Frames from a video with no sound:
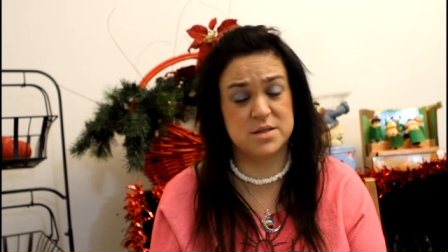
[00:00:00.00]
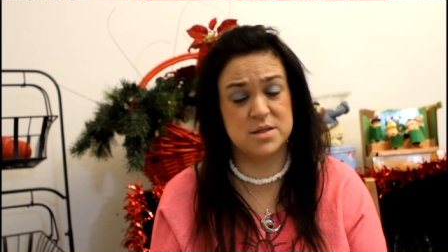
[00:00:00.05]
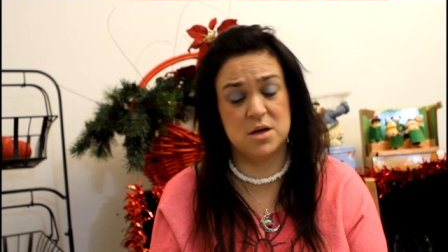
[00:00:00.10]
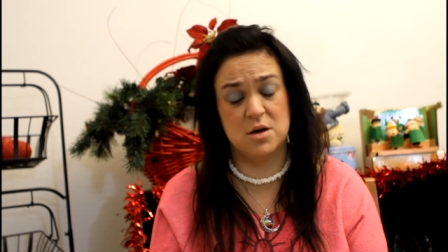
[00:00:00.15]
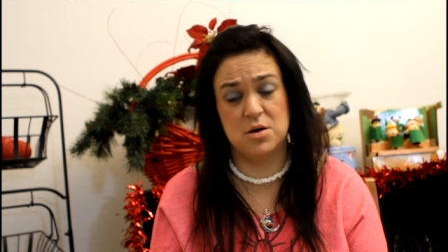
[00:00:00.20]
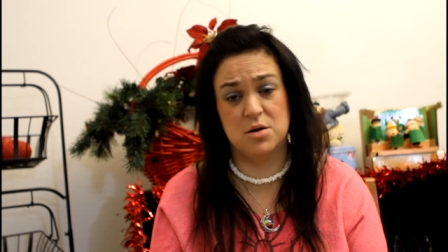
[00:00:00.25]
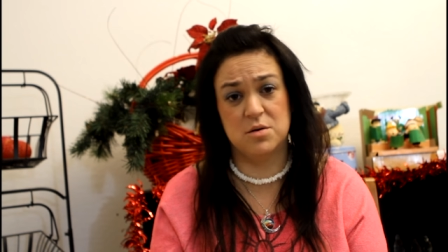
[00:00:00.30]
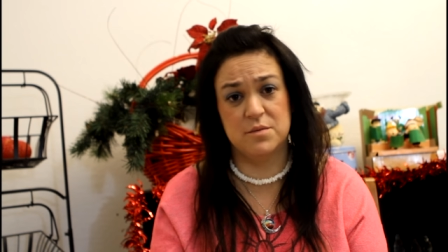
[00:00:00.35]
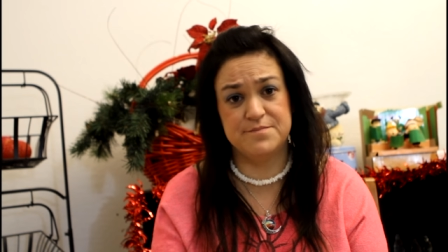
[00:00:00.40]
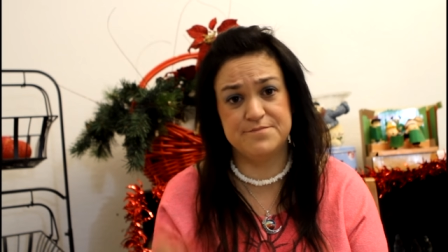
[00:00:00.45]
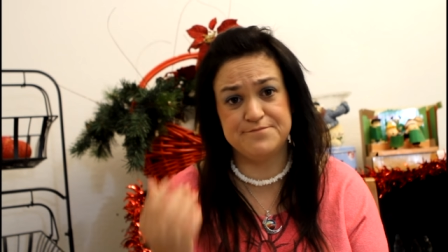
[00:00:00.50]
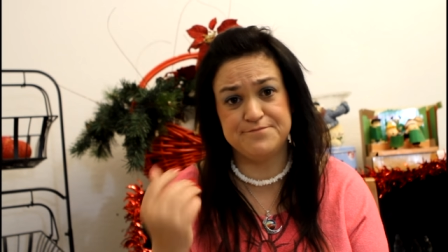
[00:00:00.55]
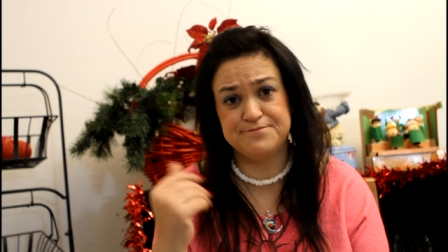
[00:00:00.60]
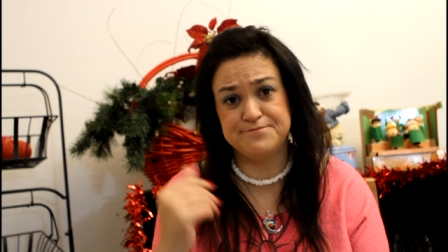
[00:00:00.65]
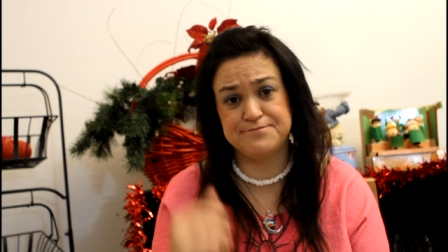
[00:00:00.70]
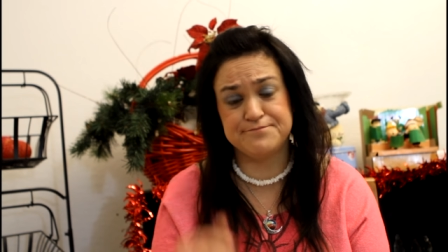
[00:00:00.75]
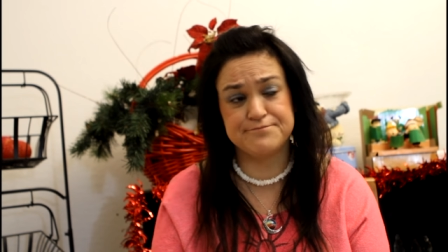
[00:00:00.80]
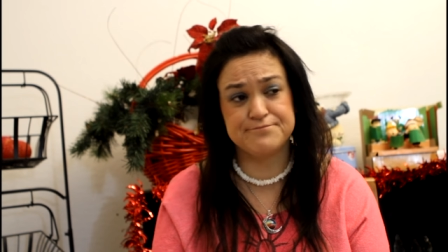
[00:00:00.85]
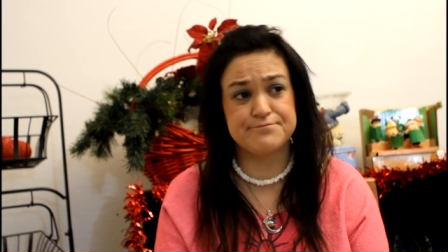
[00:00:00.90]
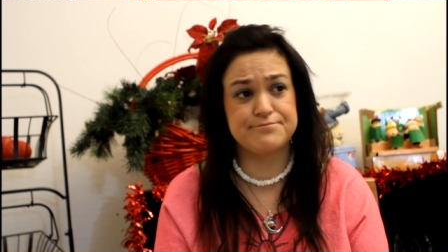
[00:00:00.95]
So
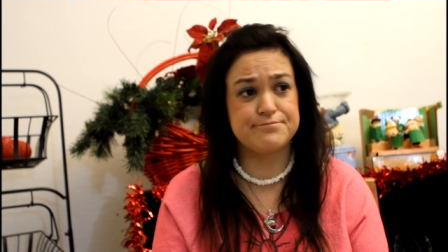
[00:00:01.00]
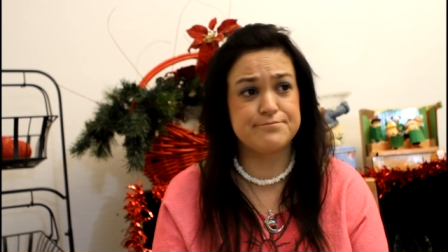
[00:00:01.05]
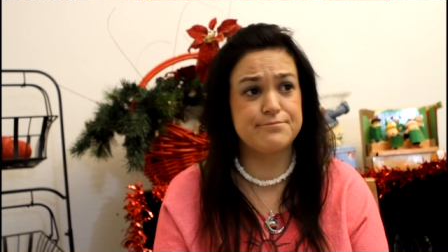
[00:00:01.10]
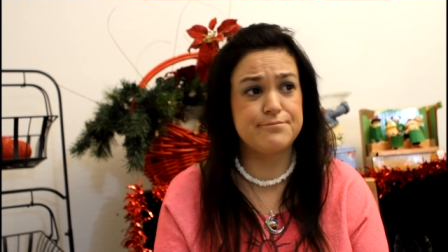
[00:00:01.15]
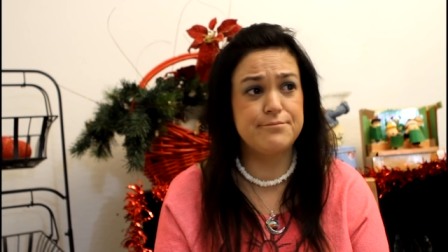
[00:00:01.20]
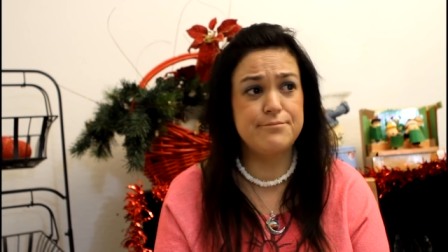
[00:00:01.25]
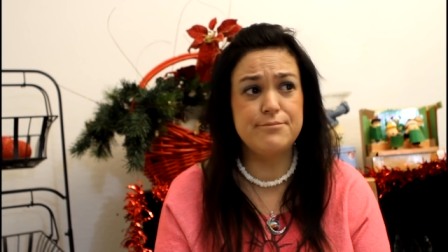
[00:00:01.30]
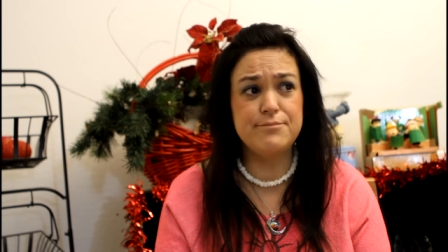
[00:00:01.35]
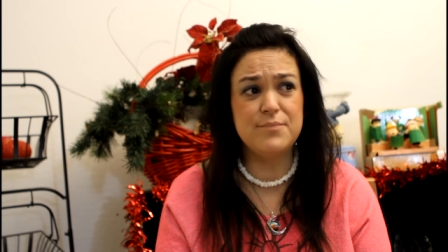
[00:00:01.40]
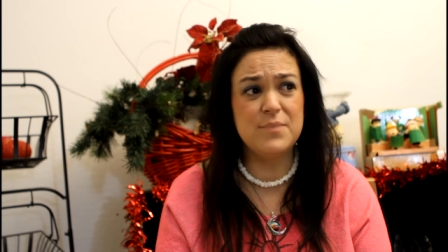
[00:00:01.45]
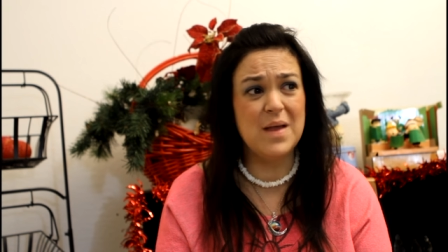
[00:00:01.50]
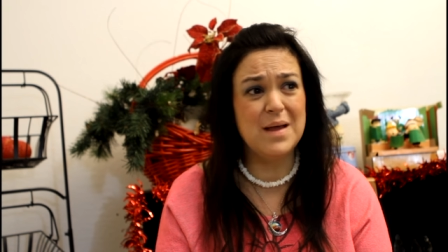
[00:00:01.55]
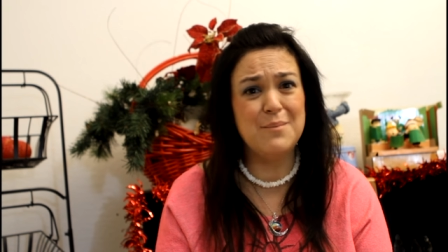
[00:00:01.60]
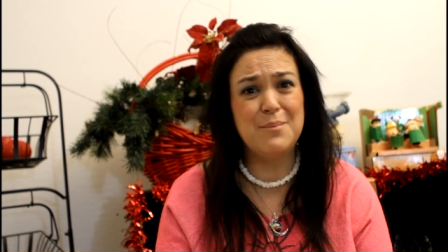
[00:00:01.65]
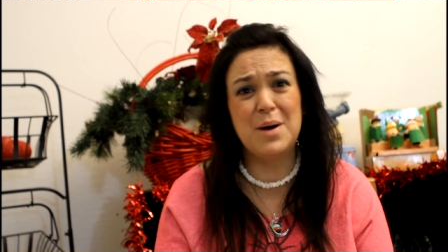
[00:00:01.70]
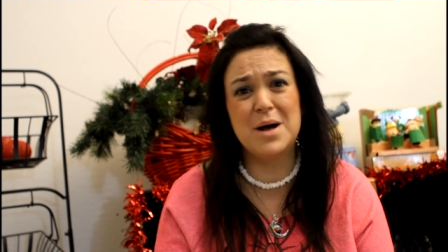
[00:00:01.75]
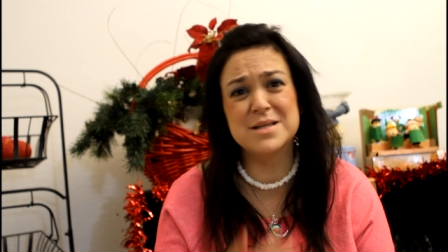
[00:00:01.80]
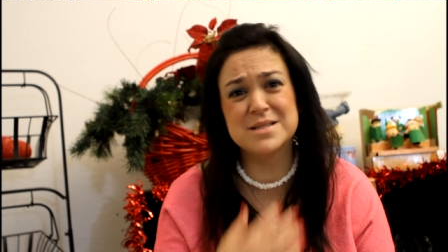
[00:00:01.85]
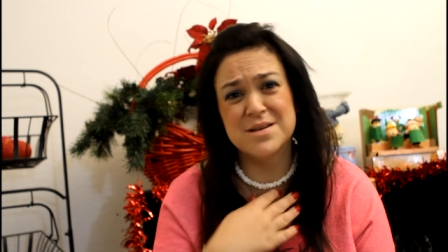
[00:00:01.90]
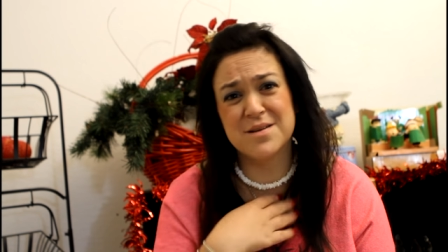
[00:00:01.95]

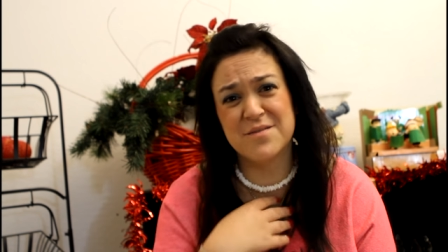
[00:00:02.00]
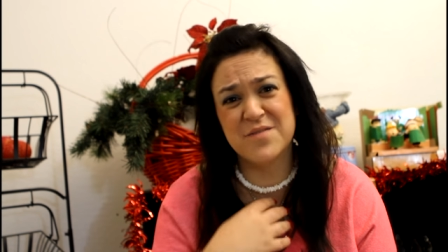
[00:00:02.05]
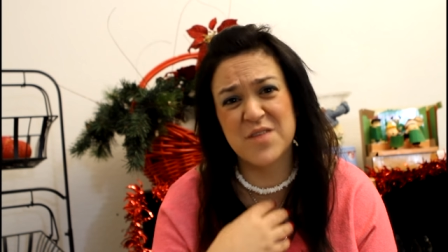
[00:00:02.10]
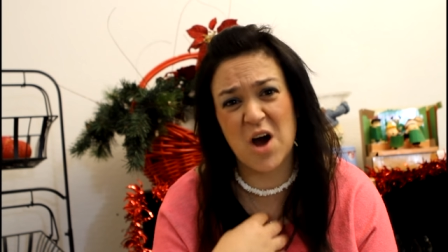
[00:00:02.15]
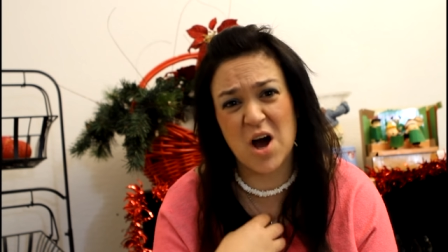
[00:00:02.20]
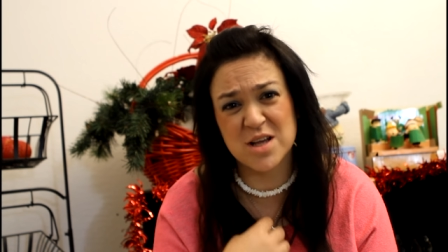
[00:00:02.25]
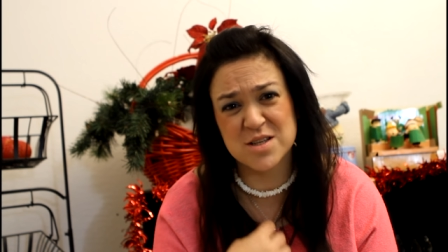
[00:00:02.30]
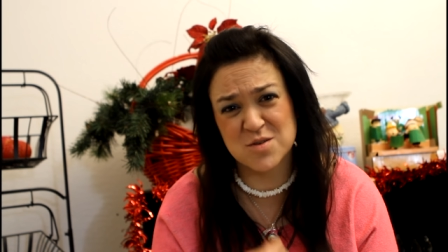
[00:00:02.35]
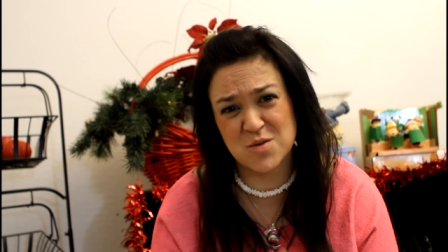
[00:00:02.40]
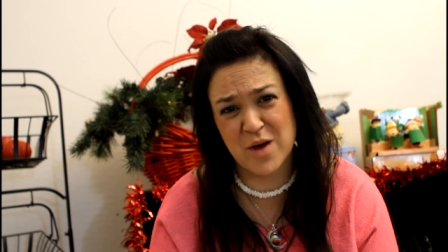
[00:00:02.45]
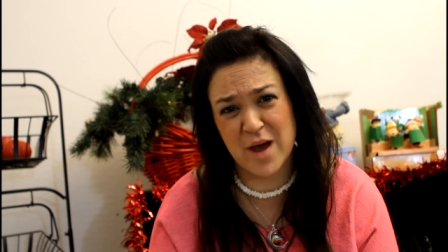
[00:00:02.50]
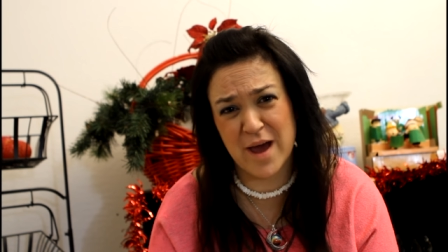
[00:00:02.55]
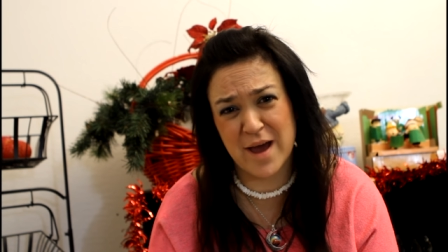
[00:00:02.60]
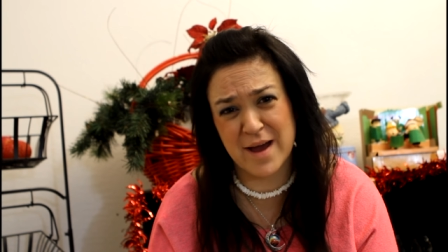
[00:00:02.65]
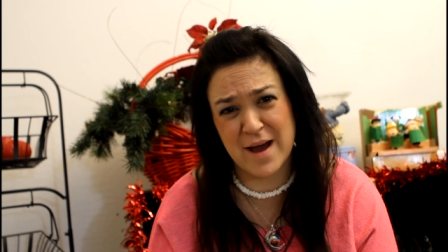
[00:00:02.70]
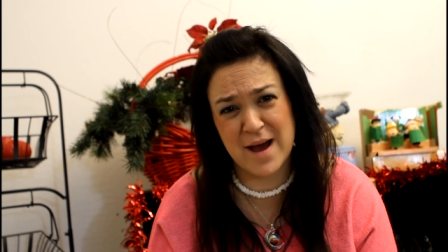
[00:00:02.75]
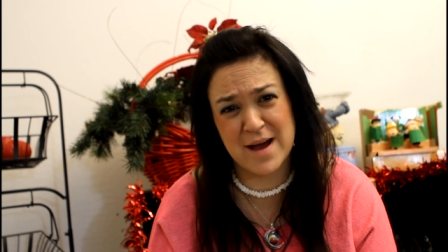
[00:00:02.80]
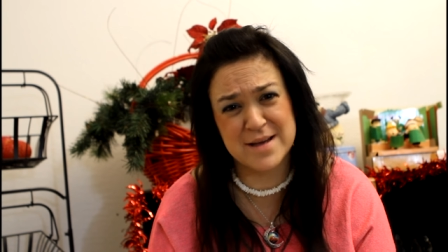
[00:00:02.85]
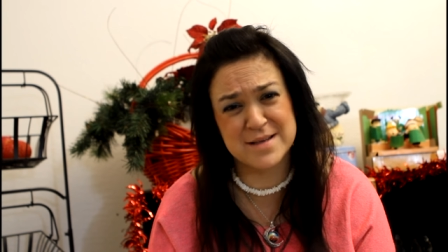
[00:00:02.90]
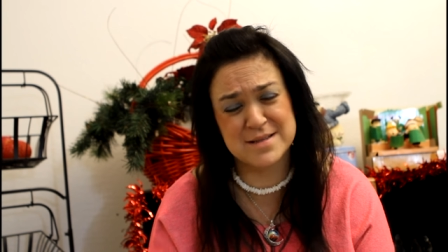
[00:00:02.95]
positive thoughts, okay
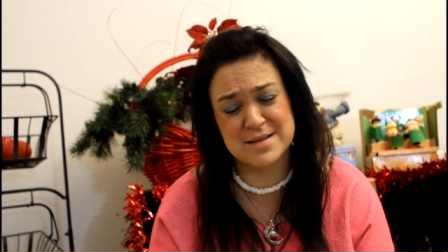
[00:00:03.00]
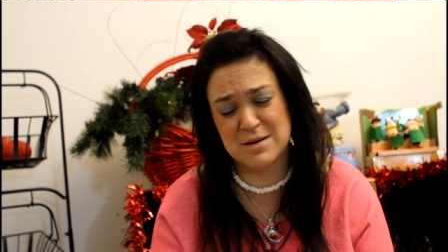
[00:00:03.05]
guys?